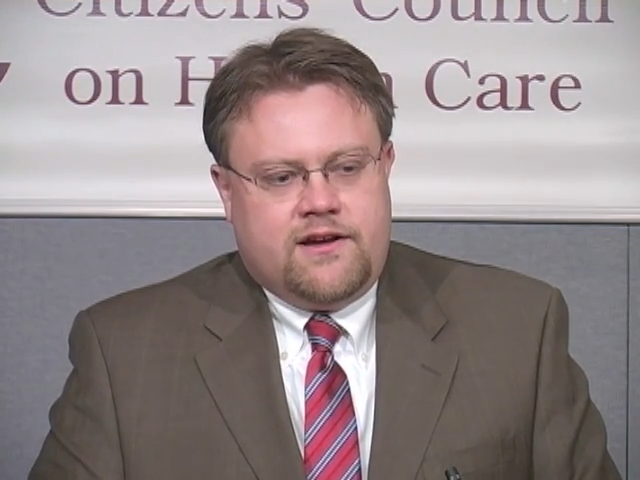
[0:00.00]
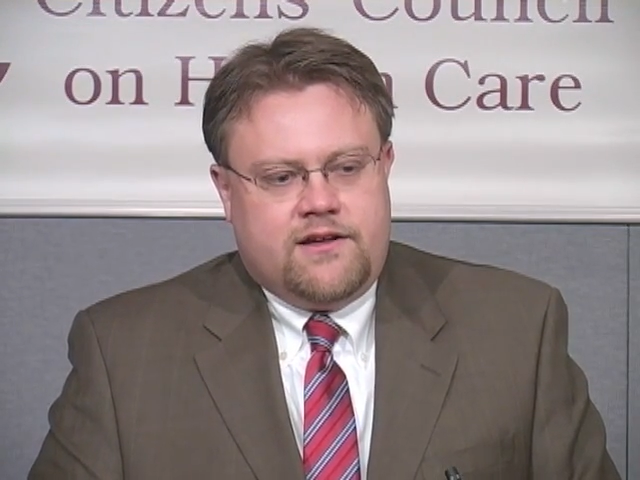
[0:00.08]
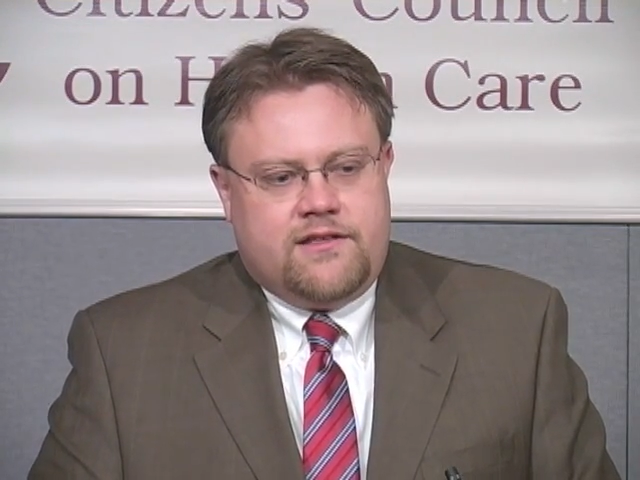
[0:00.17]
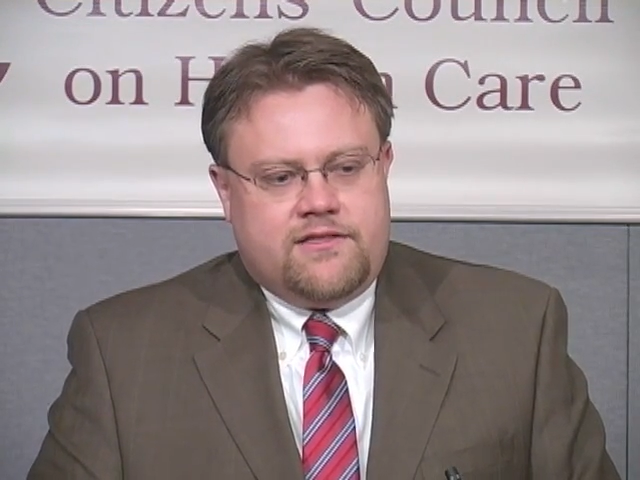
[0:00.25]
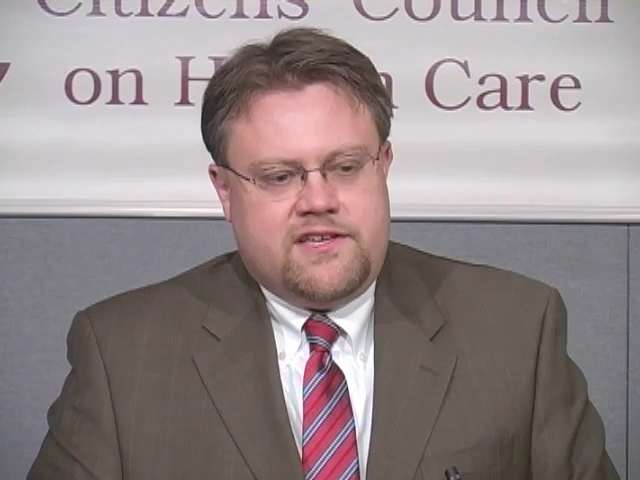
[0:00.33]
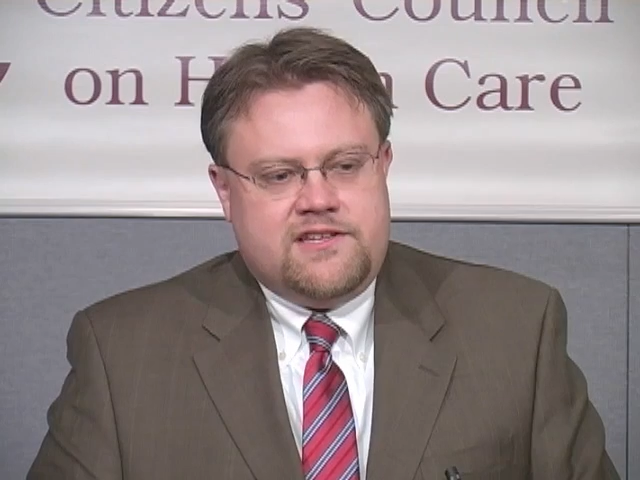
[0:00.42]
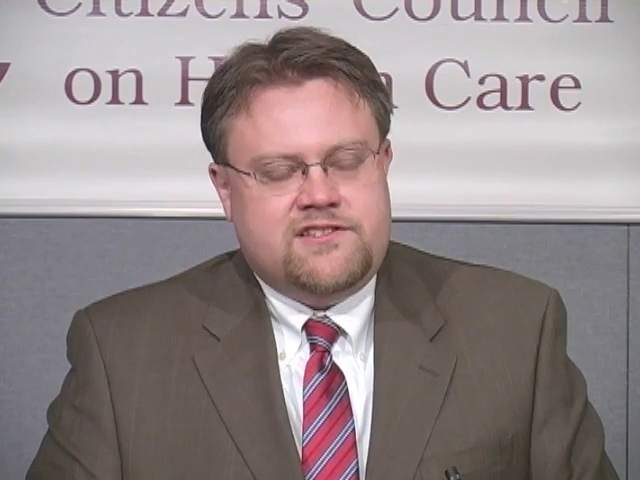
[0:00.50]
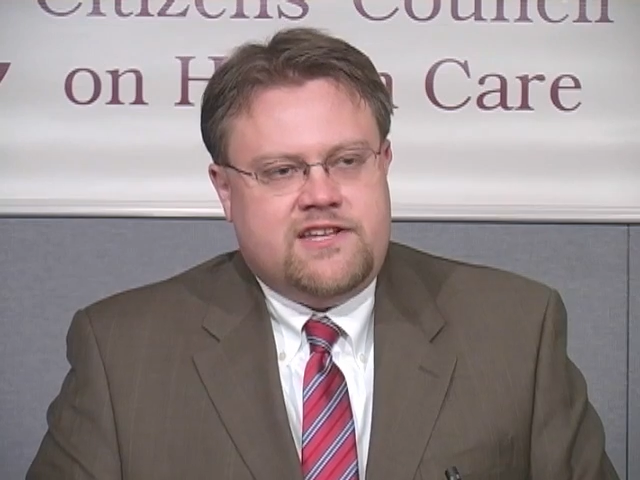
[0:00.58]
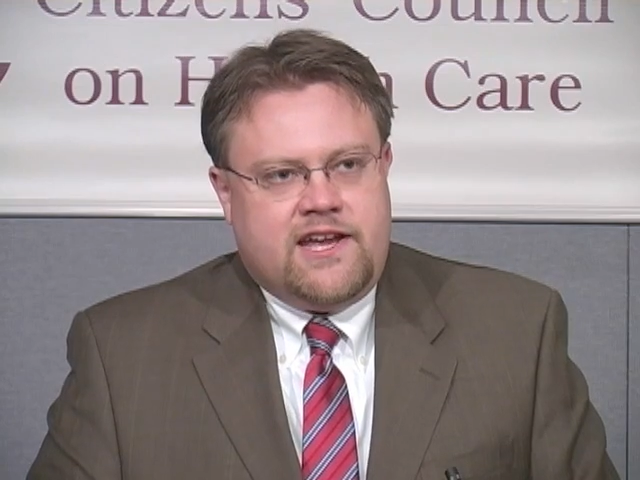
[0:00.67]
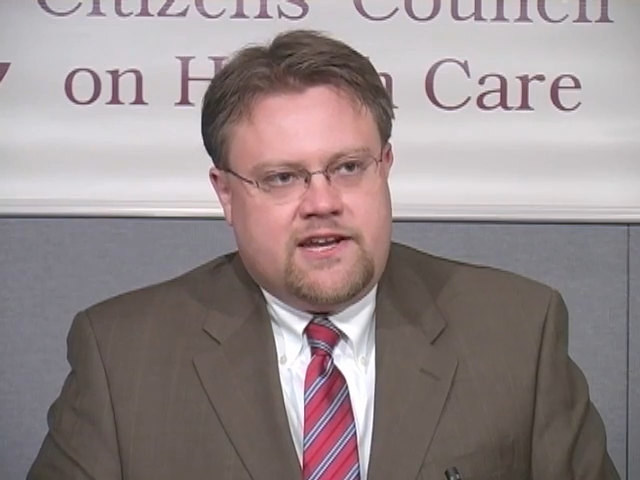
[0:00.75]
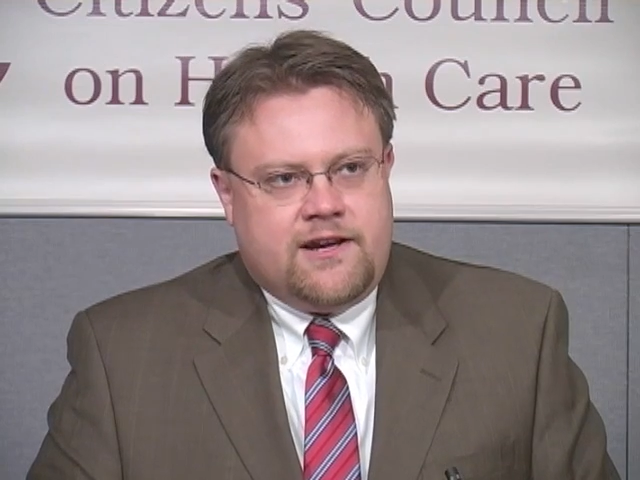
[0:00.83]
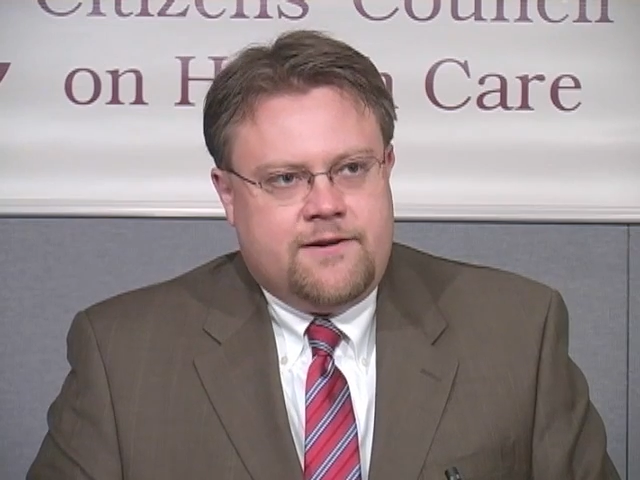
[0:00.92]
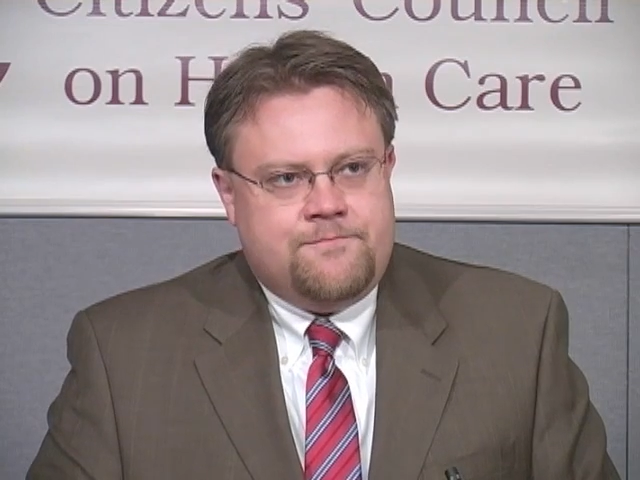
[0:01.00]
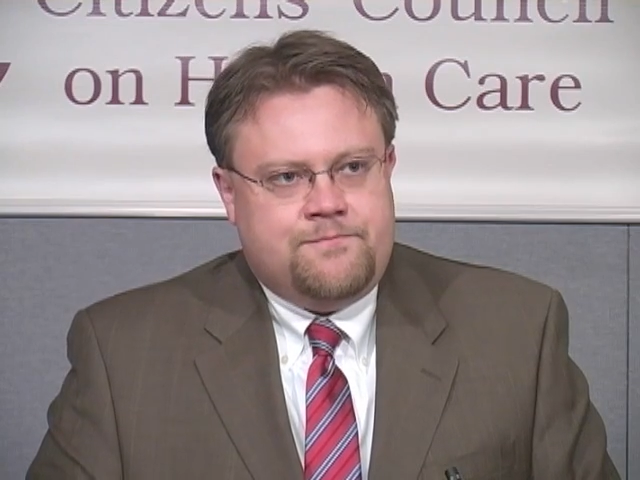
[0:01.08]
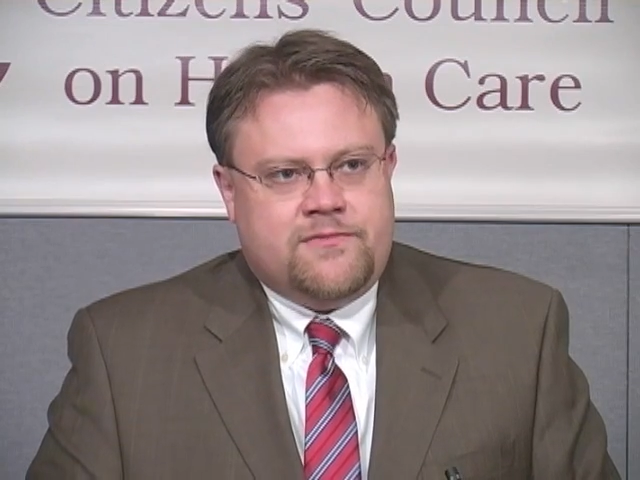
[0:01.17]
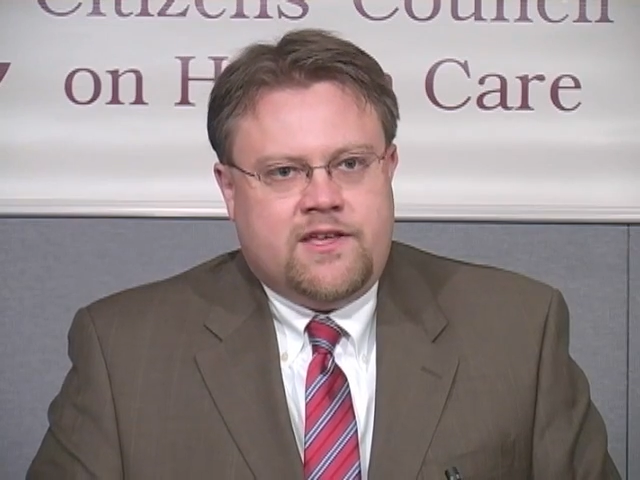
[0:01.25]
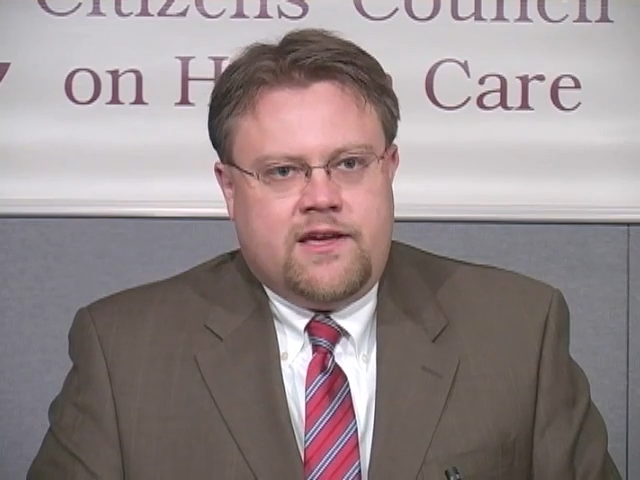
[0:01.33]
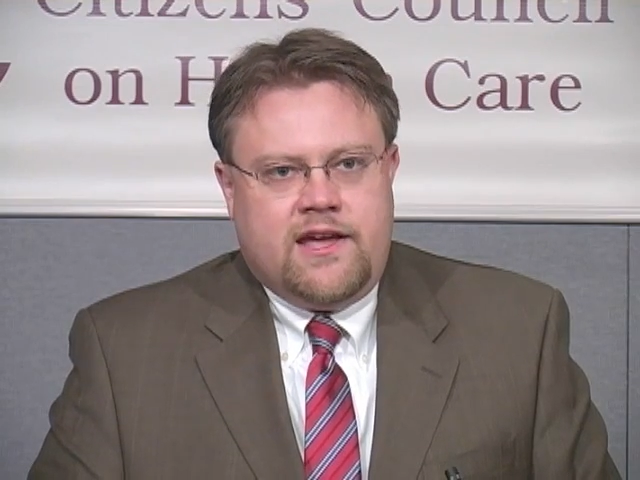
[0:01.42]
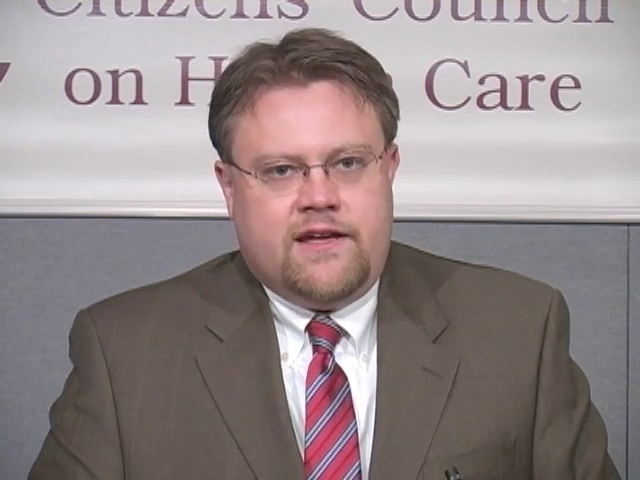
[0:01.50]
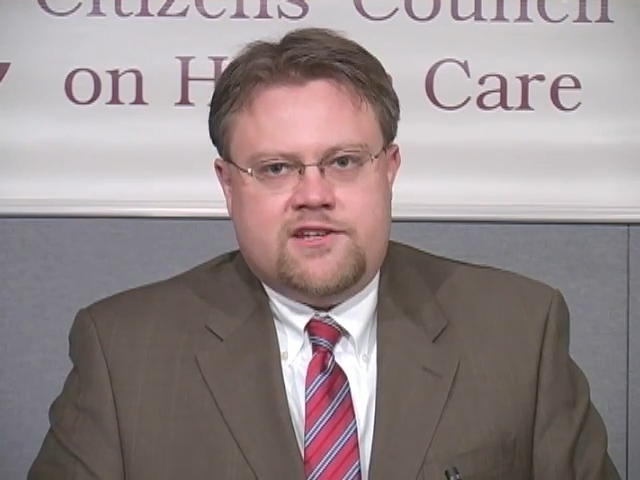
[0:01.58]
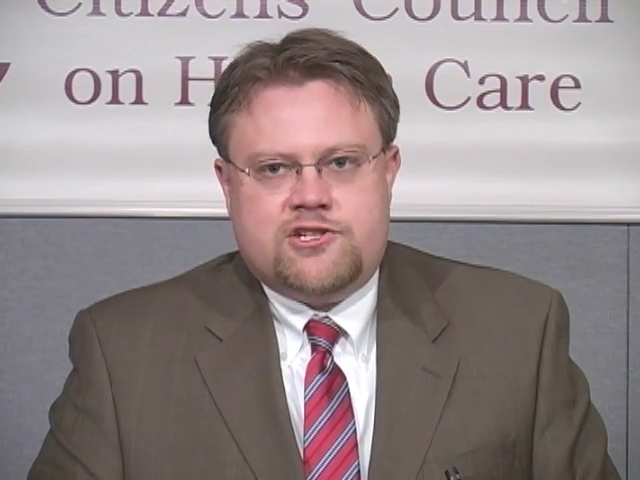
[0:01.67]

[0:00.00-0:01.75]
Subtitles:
these data and the